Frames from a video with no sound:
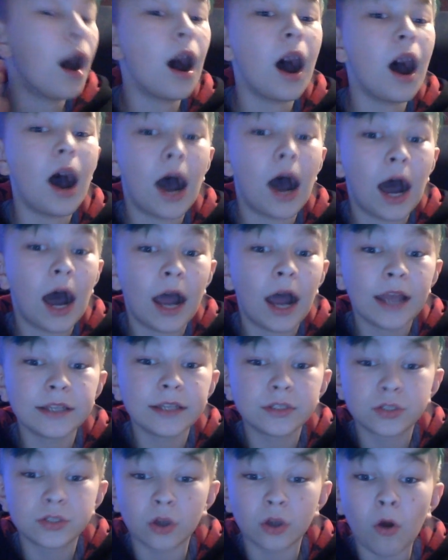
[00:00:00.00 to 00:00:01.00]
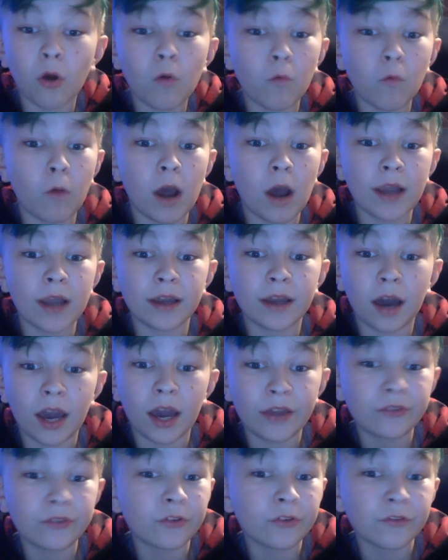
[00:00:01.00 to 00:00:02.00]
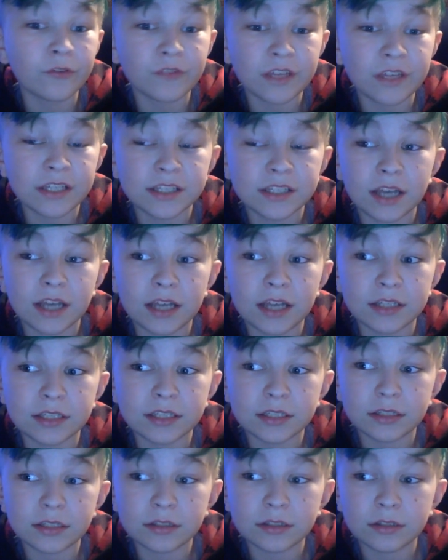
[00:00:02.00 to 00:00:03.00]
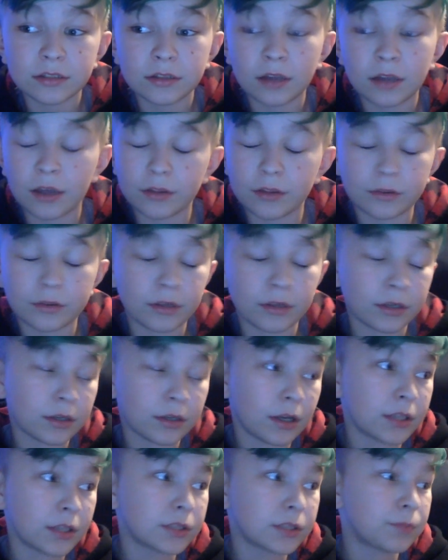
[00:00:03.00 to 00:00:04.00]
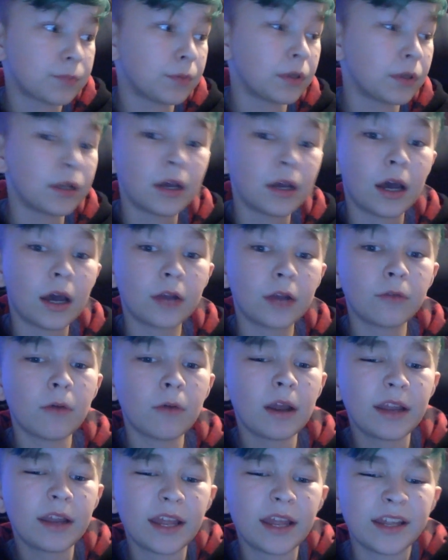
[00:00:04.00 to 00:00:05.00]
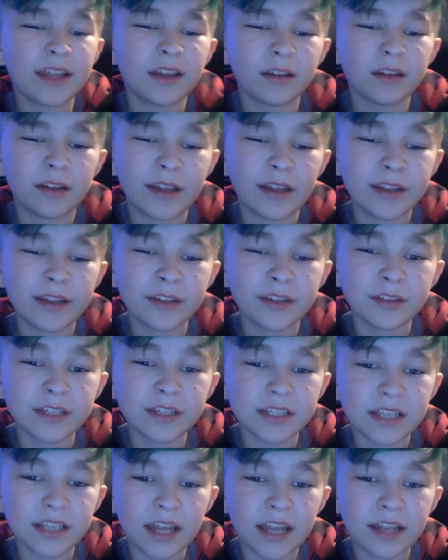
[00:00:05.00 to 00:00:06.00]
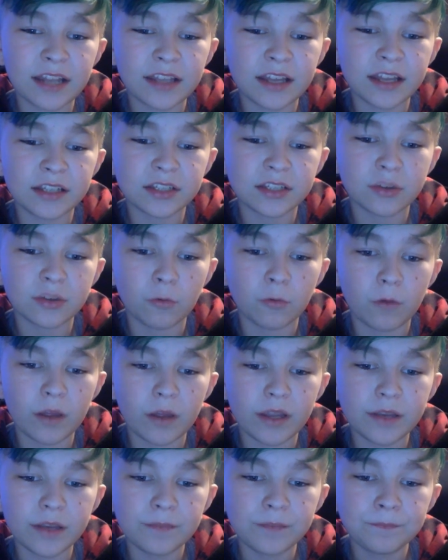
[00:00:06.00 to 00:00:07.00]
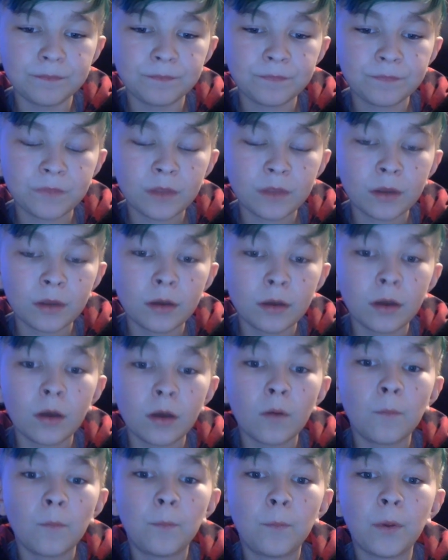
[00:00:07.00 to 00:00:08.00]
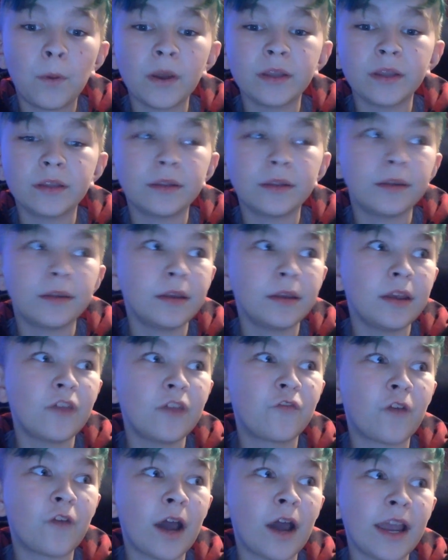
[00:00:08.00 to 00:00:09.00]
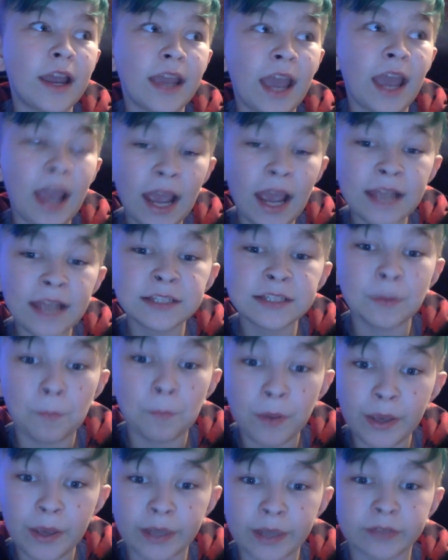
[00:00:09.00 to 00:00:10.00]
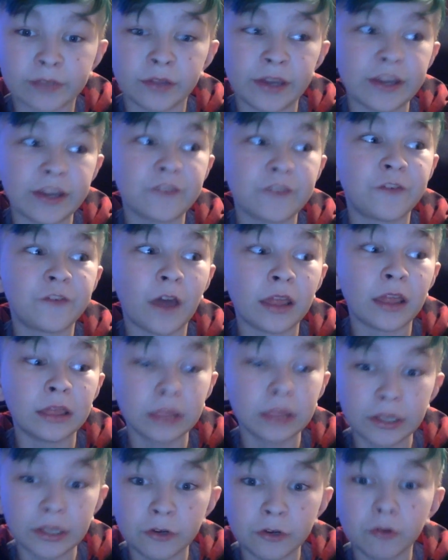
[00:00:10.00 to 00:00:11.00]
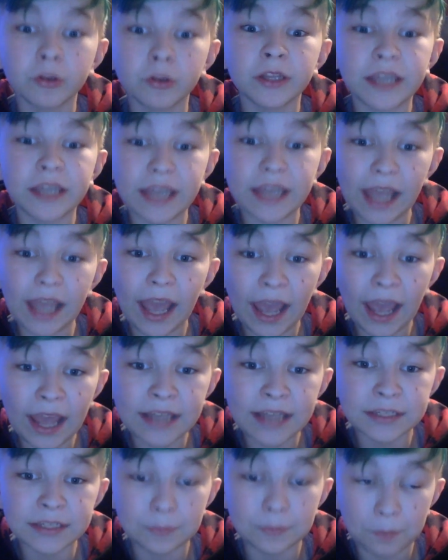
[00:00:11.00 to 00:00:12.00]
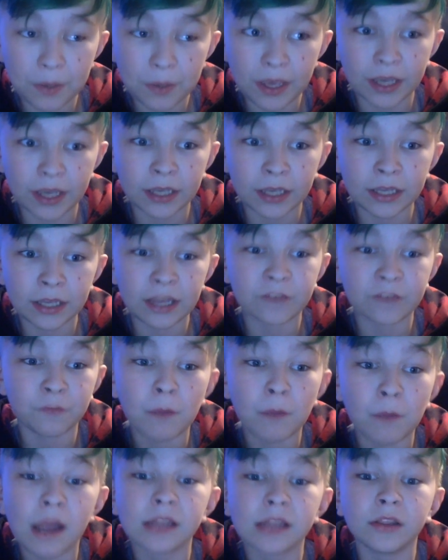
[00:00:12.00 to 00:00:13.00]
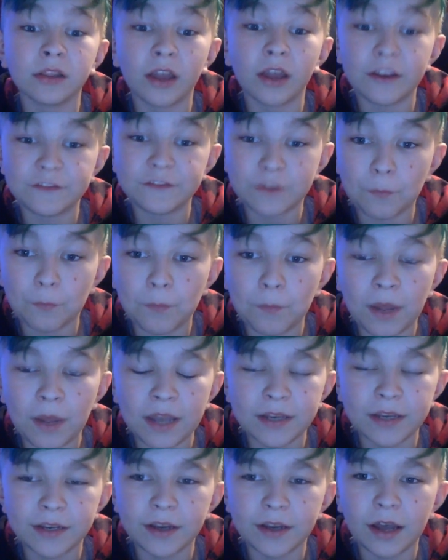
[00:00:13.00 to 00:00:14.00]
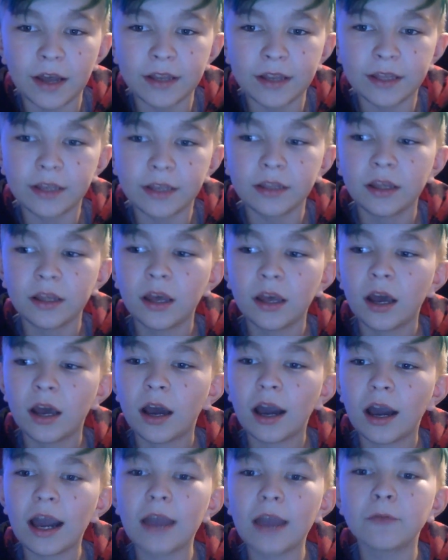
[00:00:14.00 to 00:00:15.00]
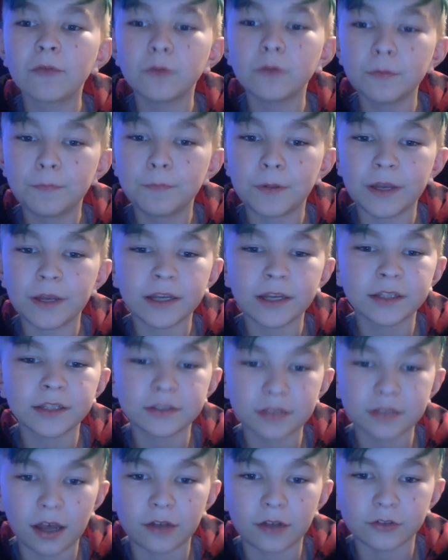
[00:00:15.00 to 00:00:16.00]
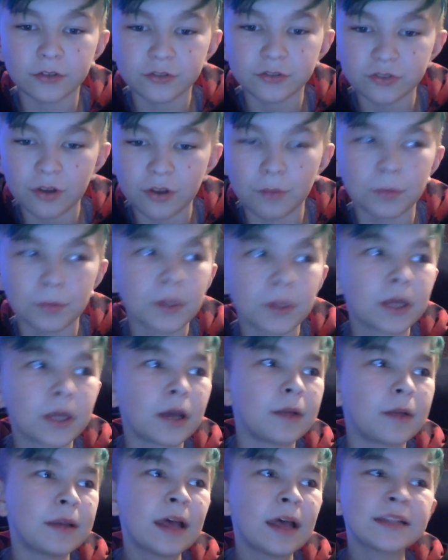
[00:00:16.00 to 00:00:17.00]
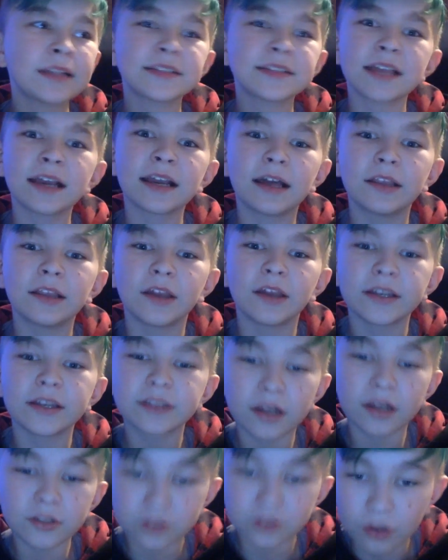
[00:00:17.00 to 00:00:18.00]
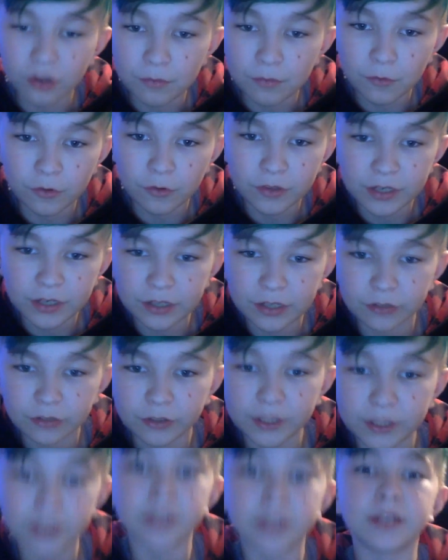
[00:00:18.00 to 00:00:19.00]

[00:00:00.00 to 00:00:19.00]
I don't want either of these guys, not guys, but I don't want any of these candidates to win. But if I had to pick, if I literally had to pick, if my life depended on it, I would pick Donald Trump. Not saying I like Donald Trump more than Hillary Clinton.